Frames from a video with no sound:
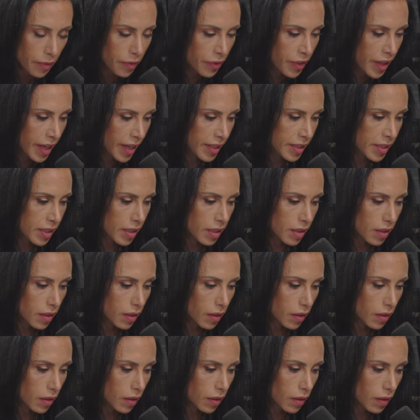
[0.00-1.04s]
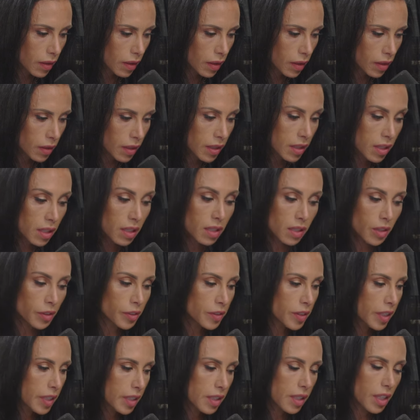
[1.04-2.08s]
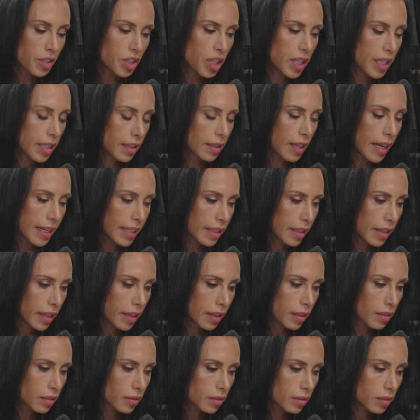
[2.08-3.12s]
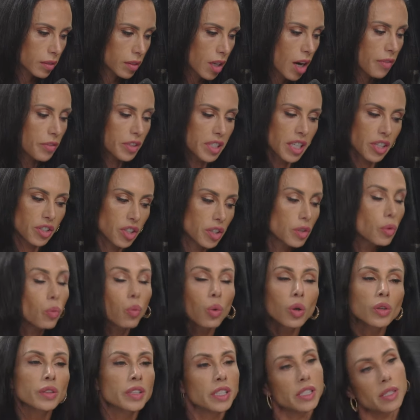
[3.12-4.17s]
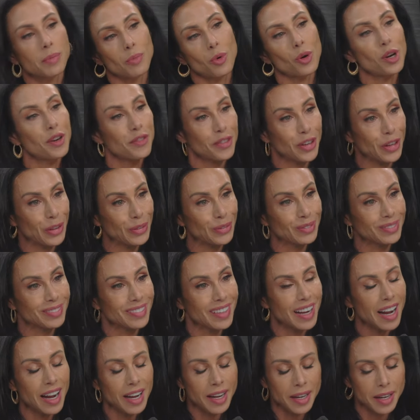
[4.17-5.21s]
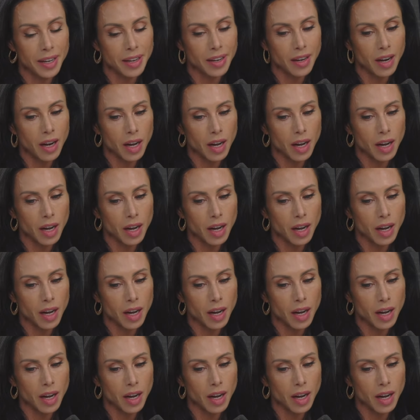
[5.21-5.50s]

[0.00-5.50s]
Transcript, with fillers: this this is certainly such an enlightening conversation. The world needs more of you. I